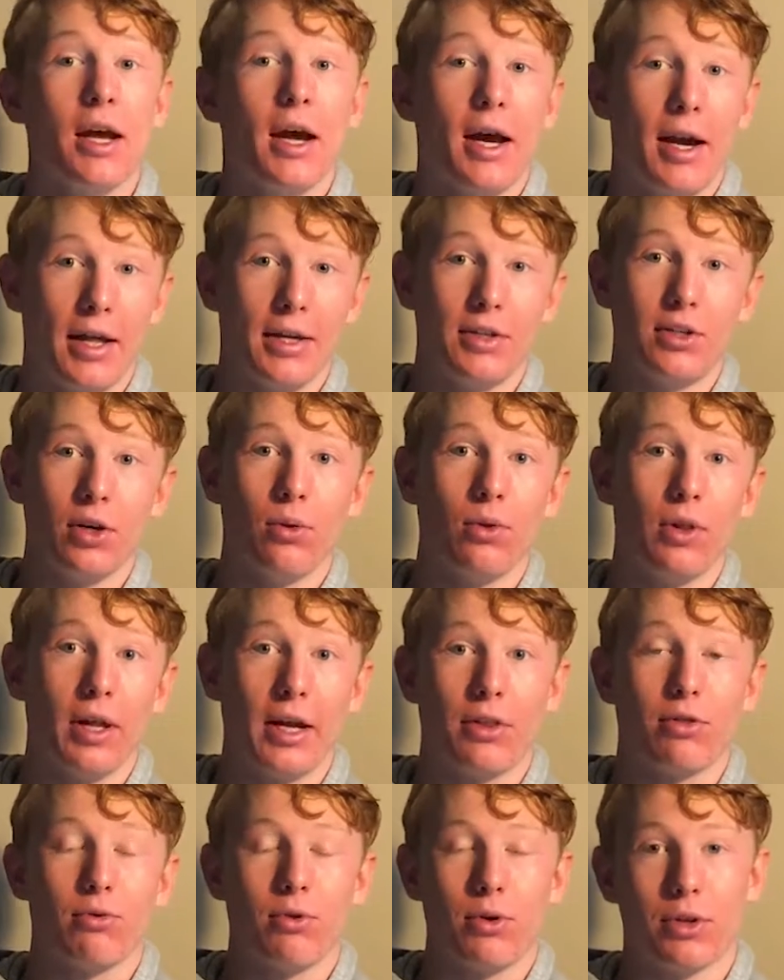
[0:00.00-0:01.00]
and I don't
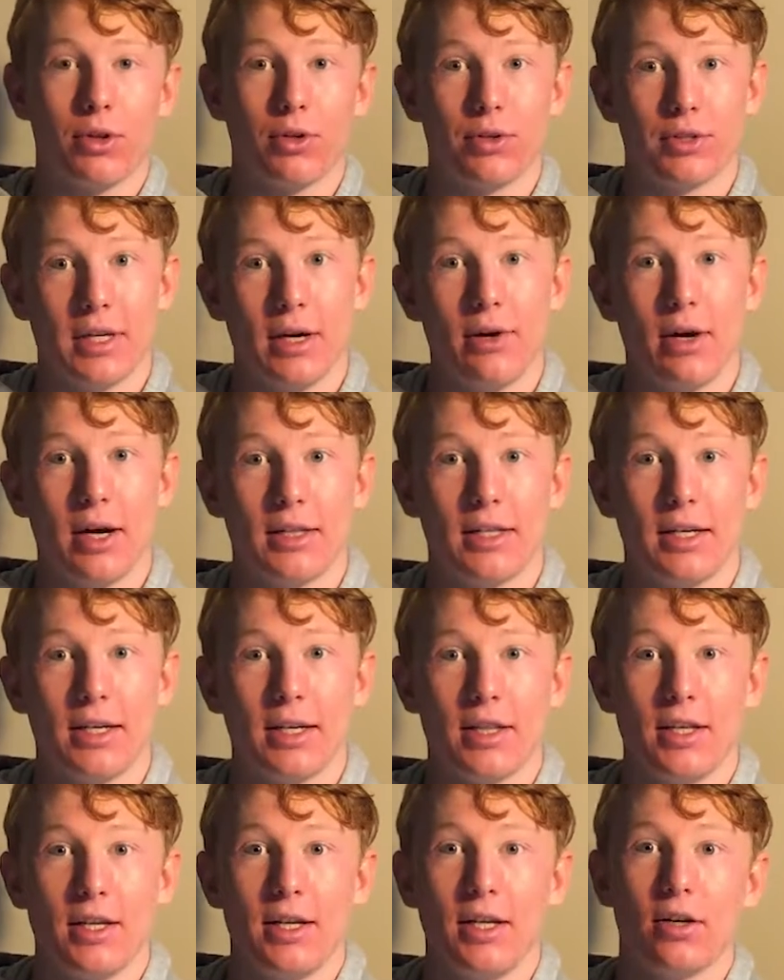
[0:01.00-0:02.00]
like throwing those out at the end
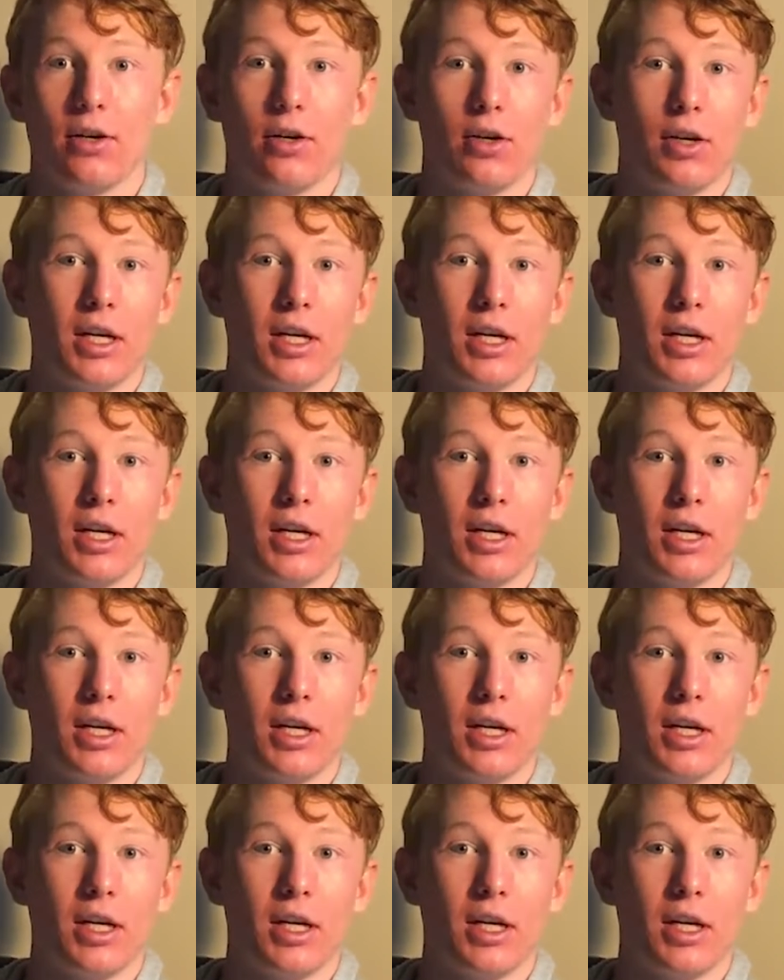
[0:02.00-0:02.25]
of the year.